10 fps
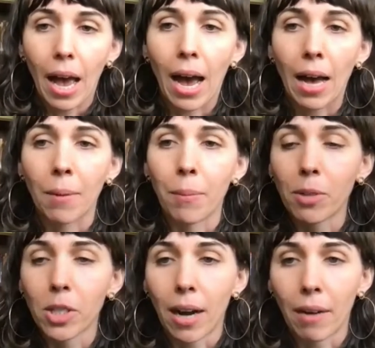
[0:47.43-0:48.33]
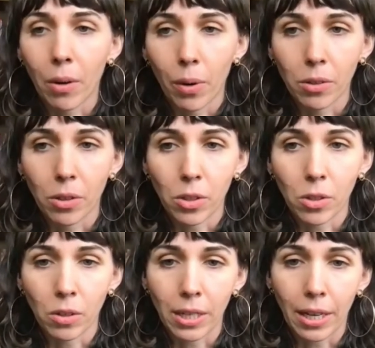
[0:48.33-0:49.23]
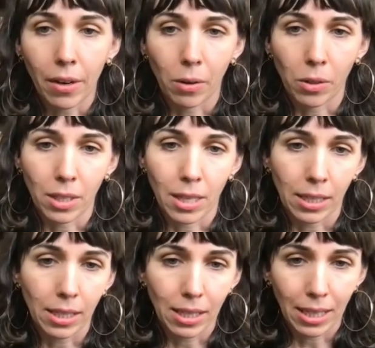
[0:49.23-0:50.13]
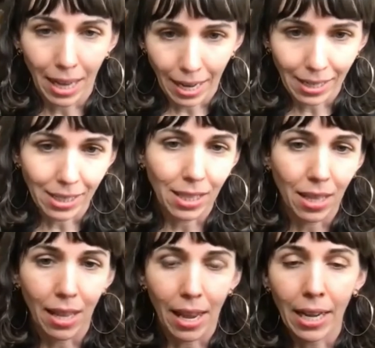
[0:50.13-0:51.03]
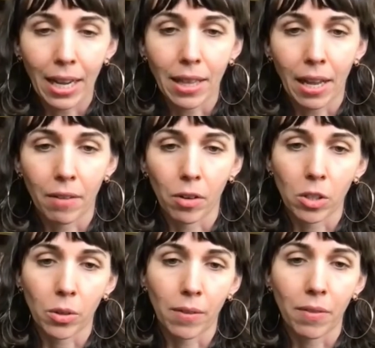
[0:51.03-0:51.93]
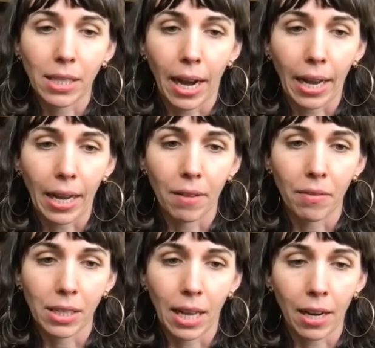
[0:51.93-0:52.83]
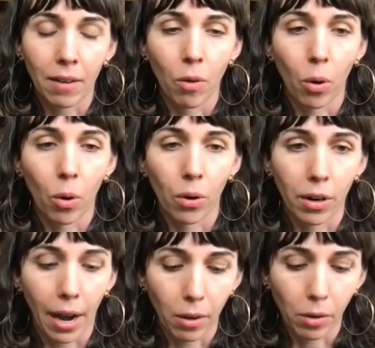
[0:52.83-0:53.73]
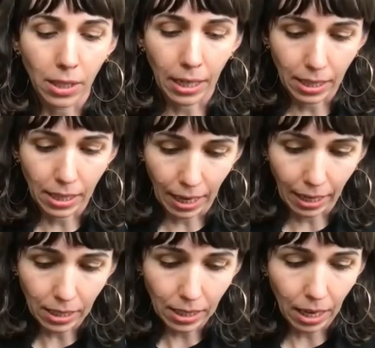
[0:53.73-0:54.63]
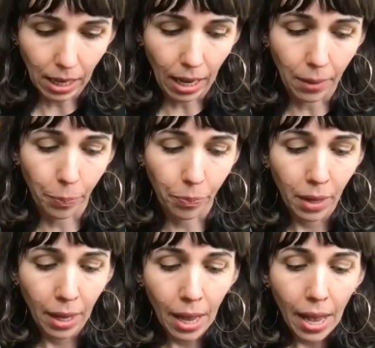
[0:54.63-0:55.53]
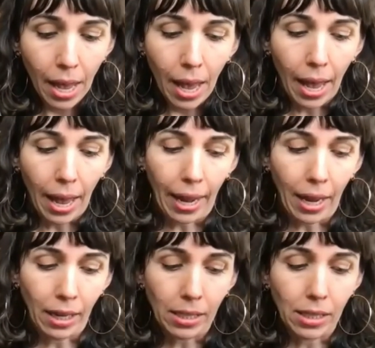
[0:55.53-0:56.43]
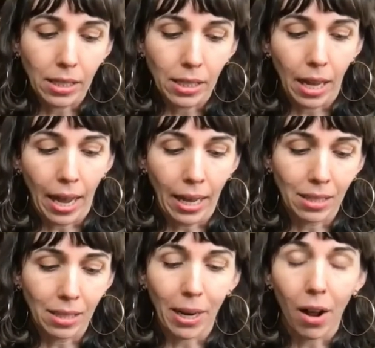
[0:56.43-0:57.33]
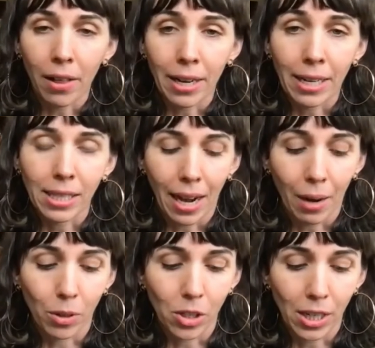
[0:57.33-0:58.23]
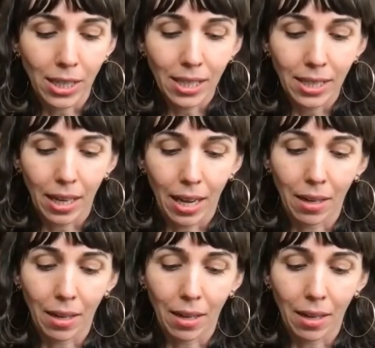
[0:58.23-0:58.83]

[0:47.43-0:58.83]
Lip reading: I'm sure everyone who's tuned in knows that today is the 80th anniversary of the signing of Executive Order 9066. And as my colleagues and I were just